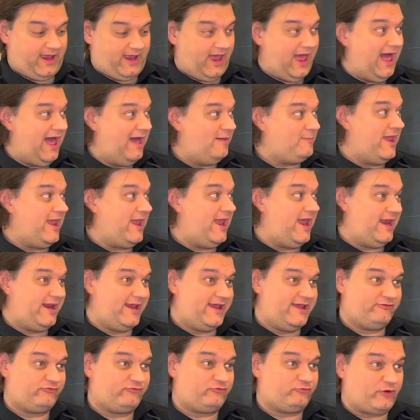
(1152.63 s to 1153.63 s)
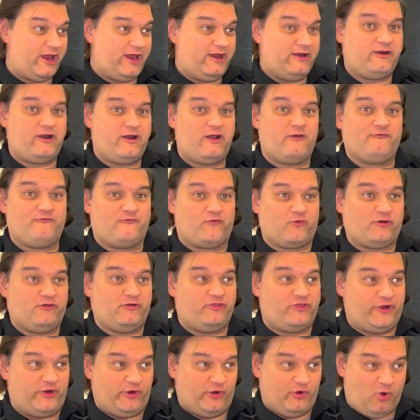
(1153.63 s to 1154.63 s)
It is written
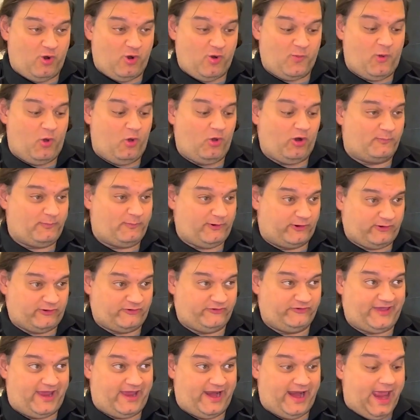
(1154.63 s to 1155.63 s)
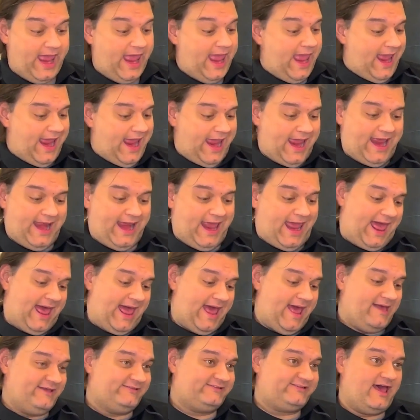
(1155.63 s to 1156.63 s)
for the normal person. It
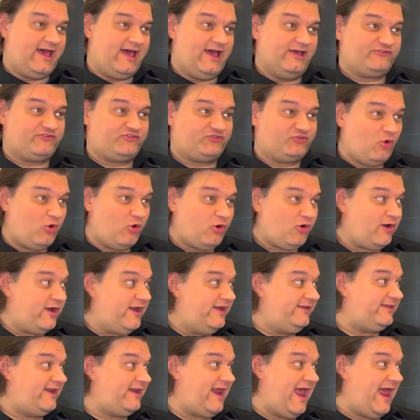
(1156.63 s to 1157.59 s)
has stories.